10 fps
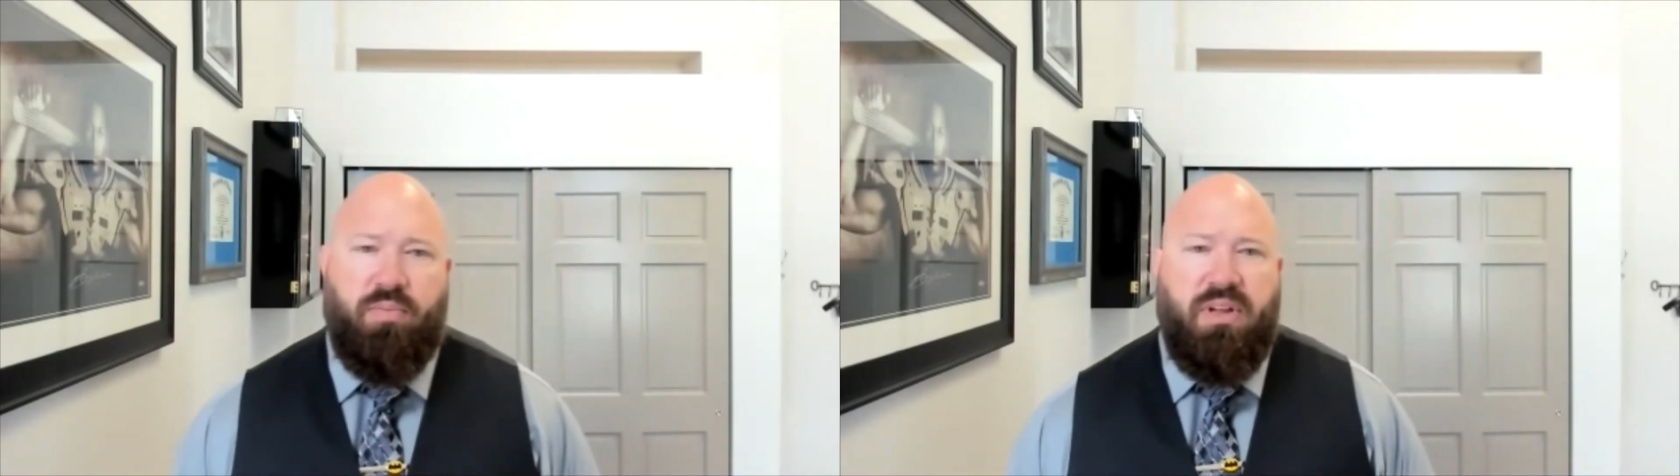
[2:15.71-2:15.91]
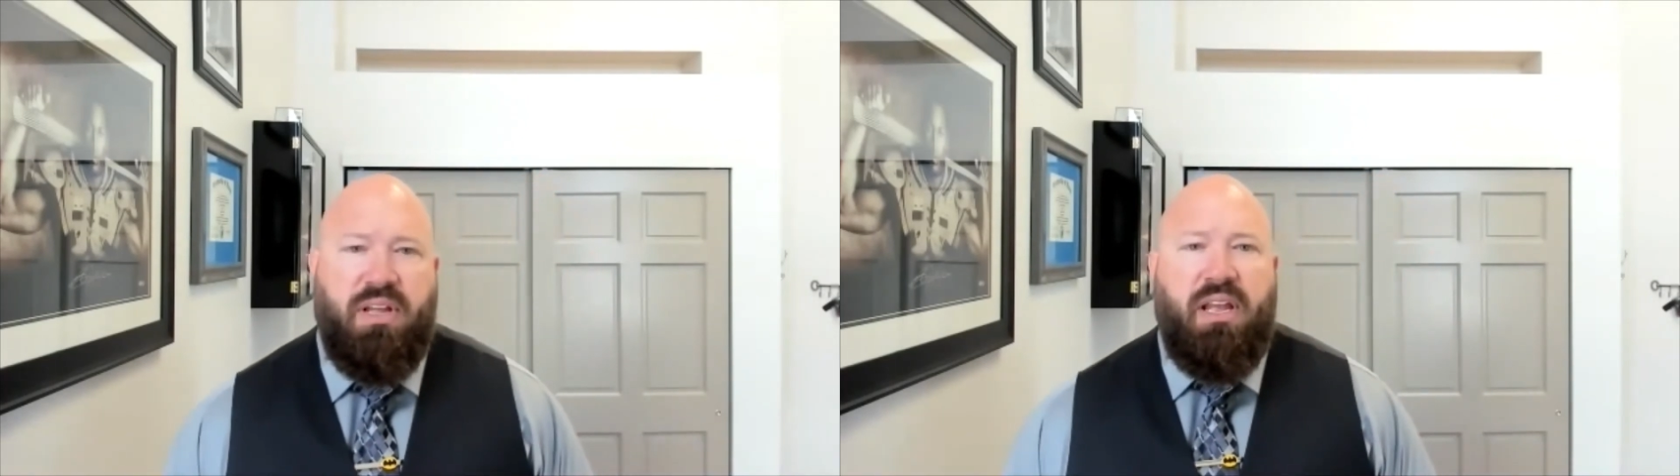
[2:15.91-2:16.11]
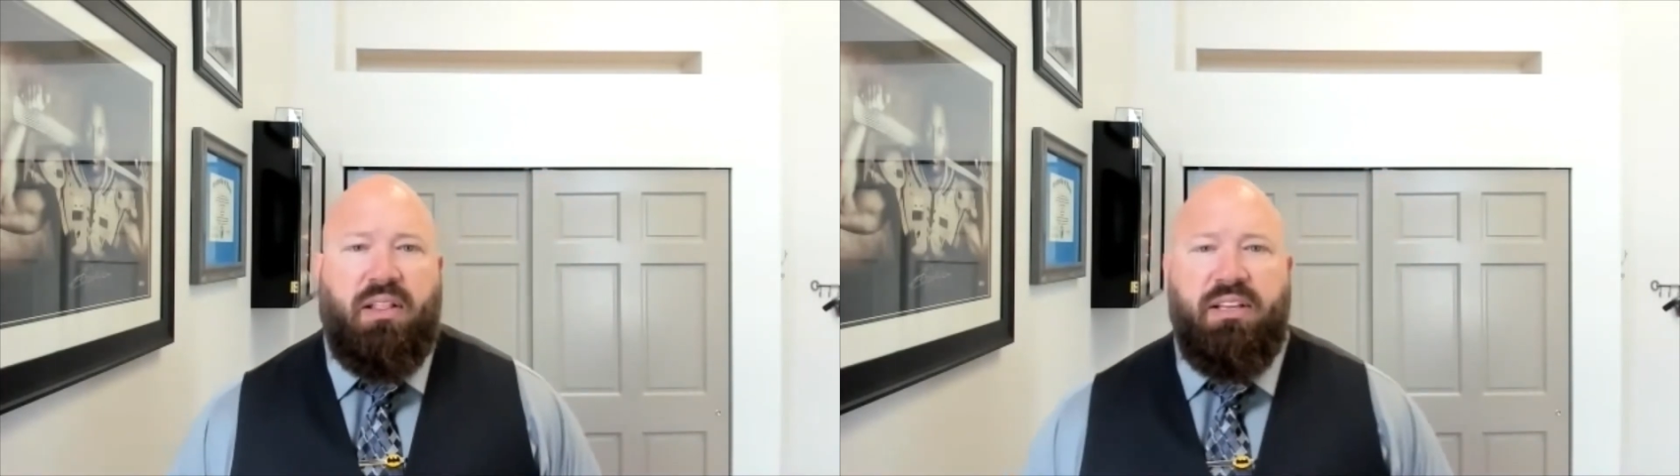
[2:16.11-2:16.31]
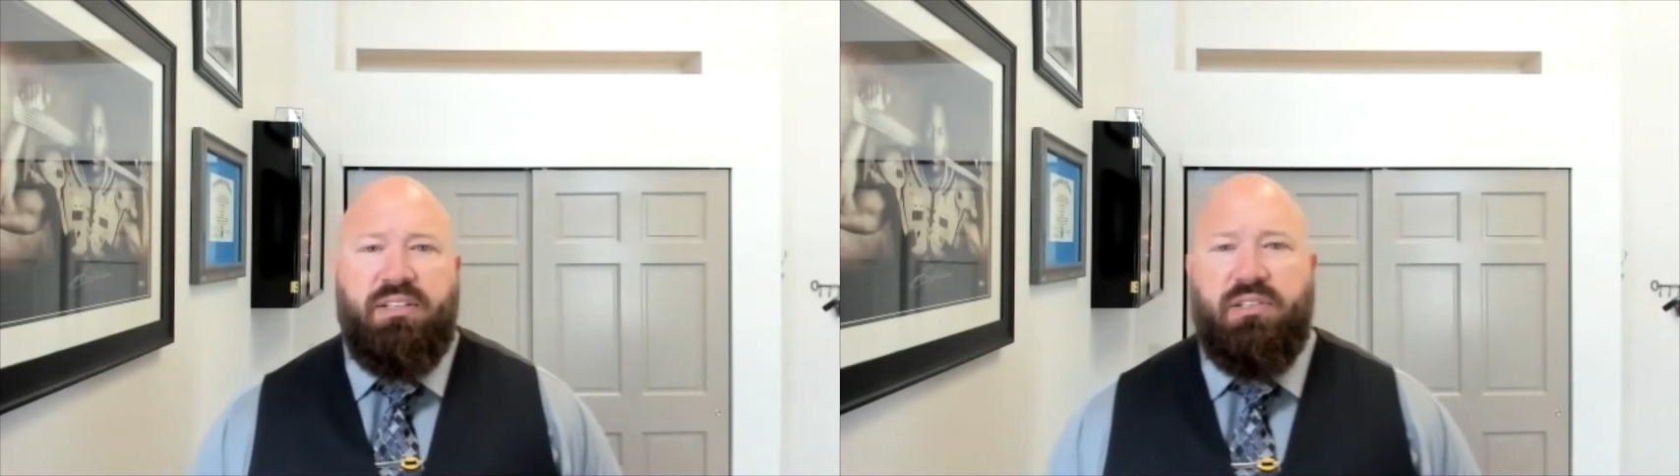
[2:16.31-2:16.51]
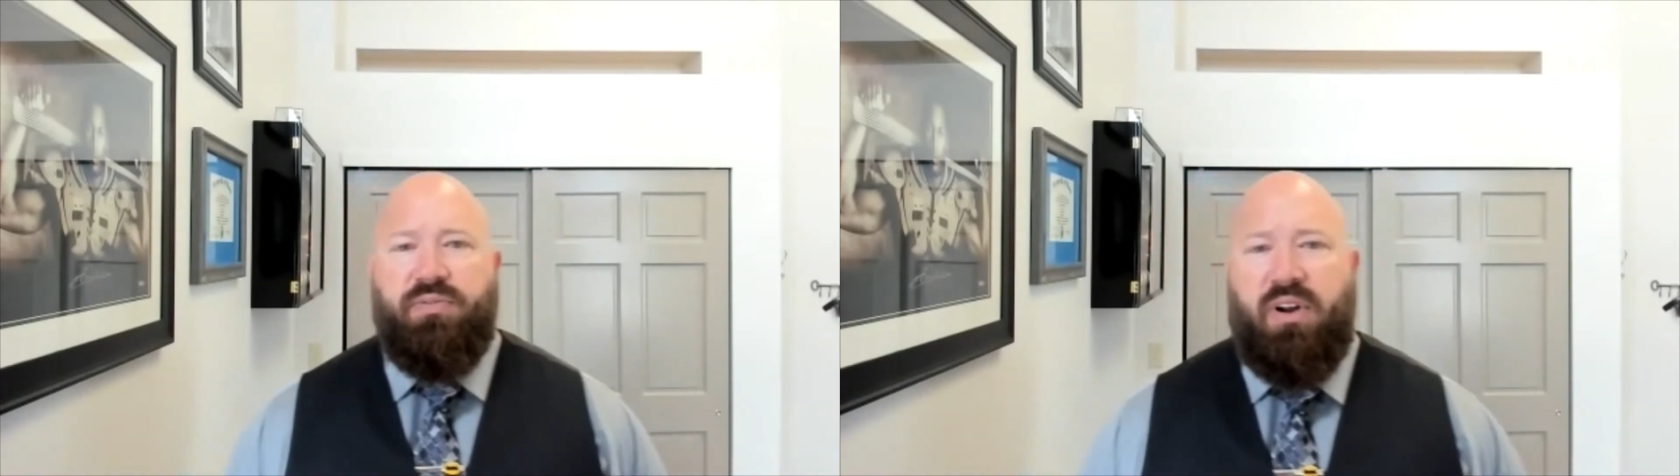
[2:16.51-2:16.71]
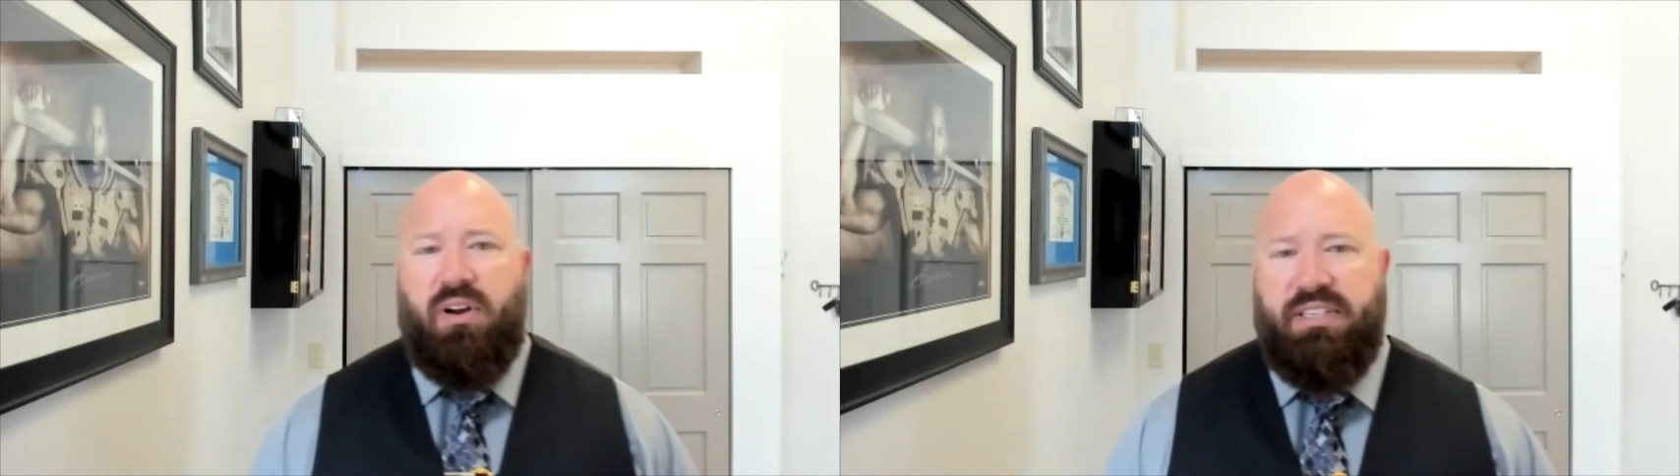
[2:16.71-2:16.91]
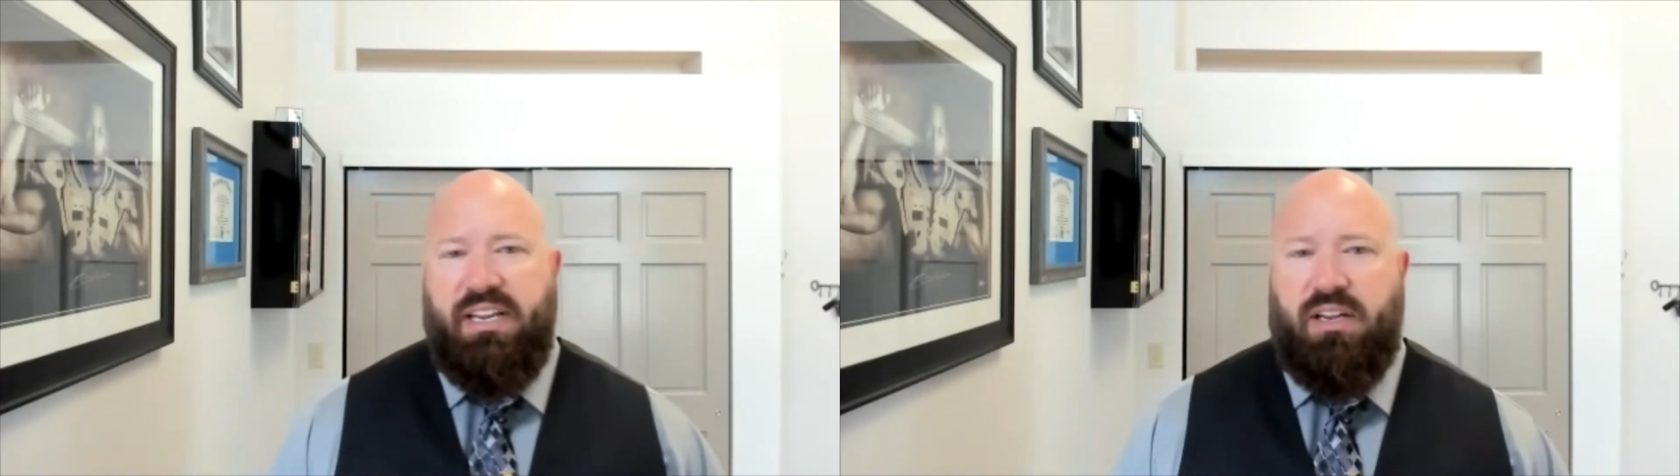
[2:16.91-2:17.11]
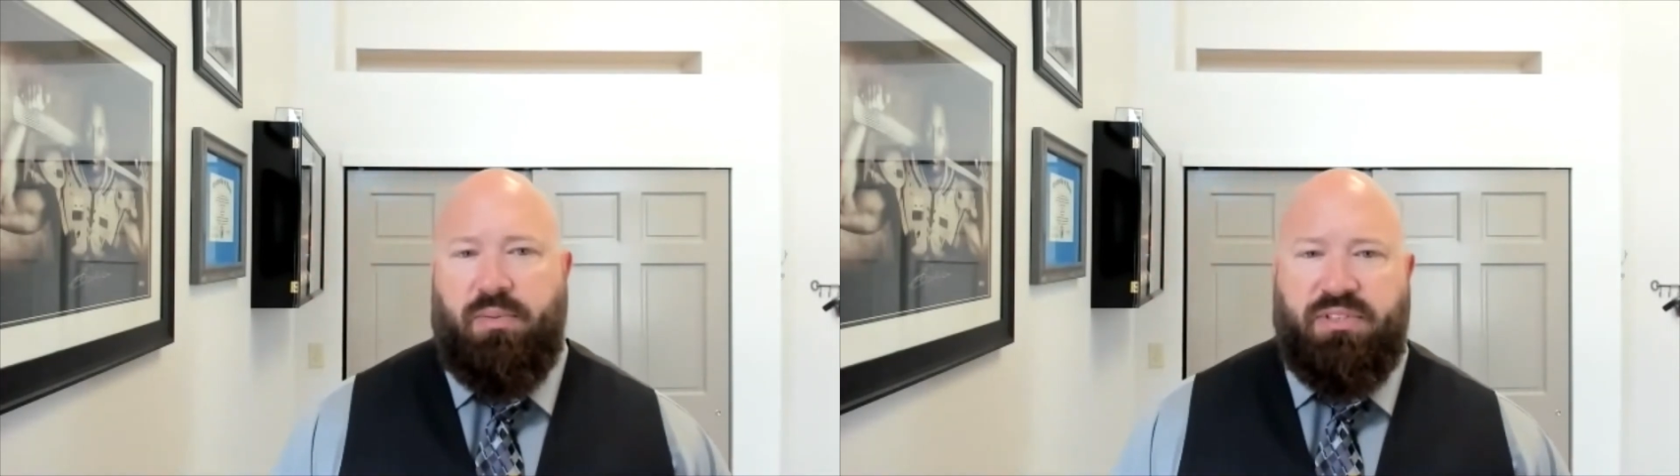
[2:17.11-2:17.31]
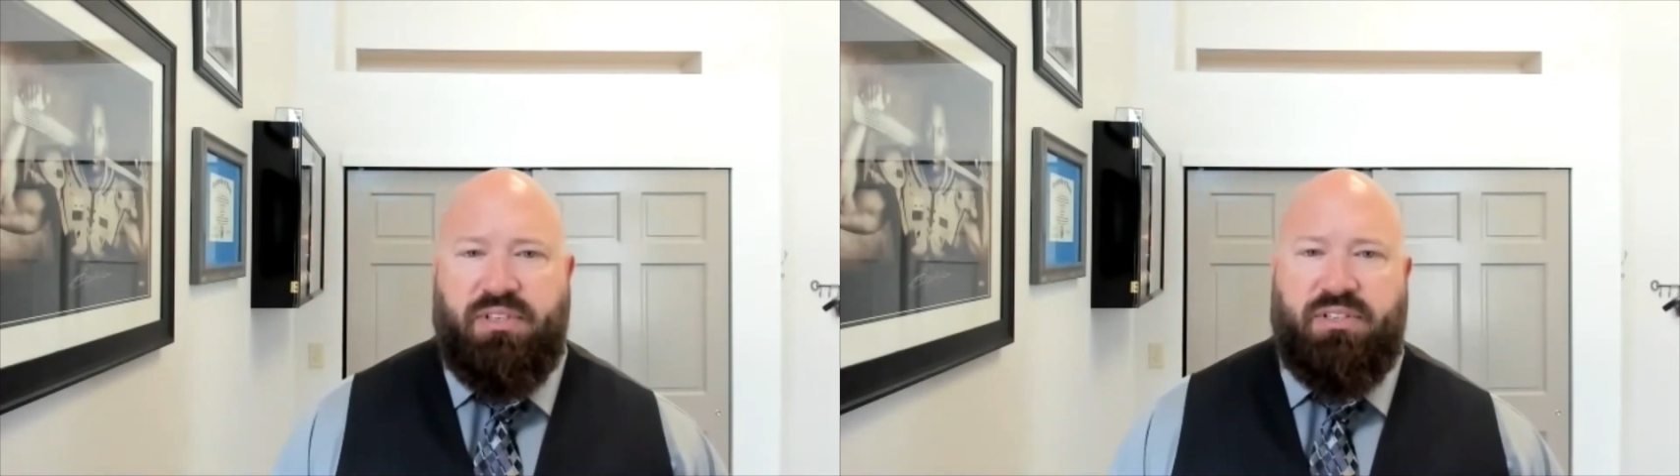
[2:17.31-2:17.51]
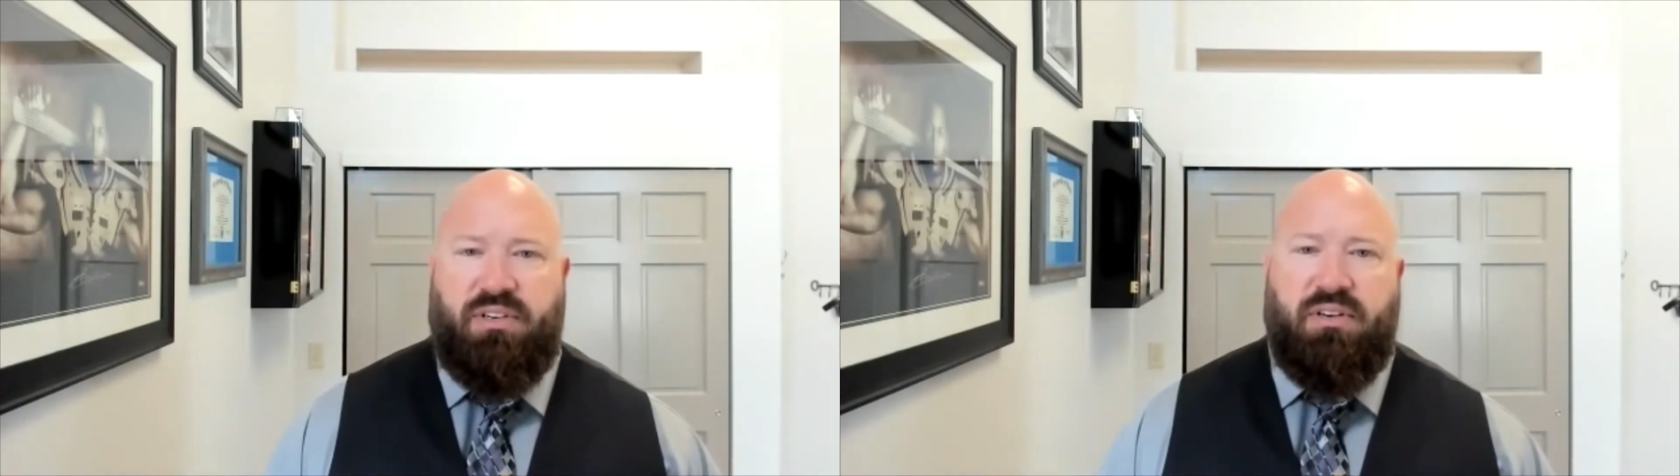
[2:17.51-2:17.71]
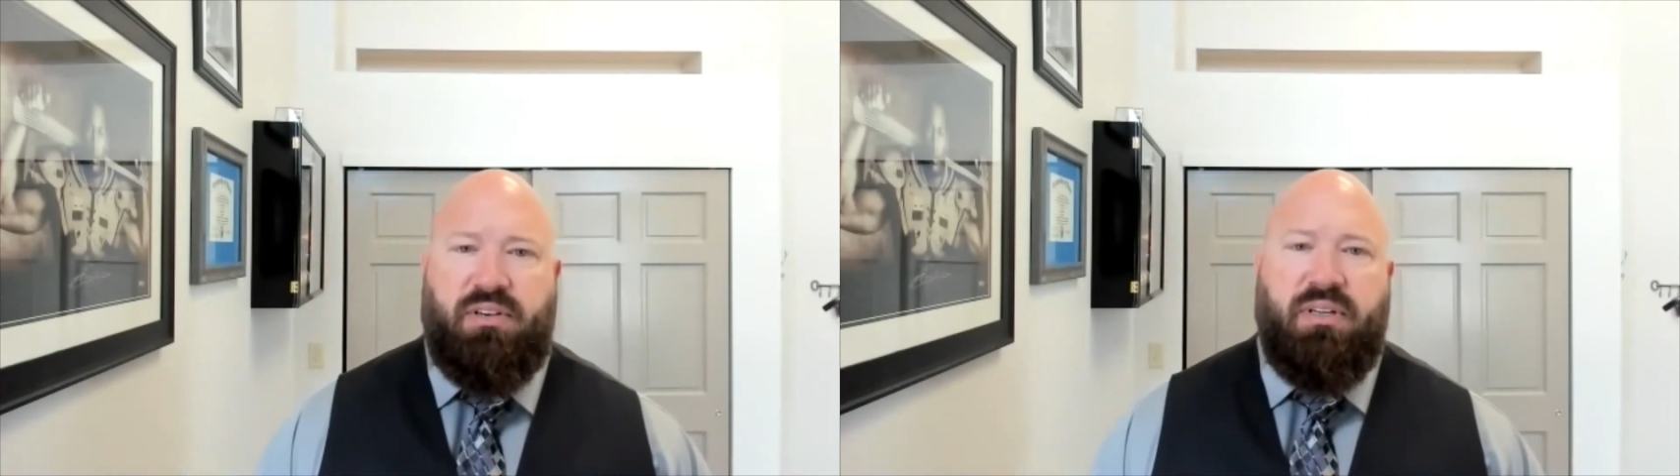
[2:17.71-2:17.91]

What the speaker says: at least as far as income is concerned.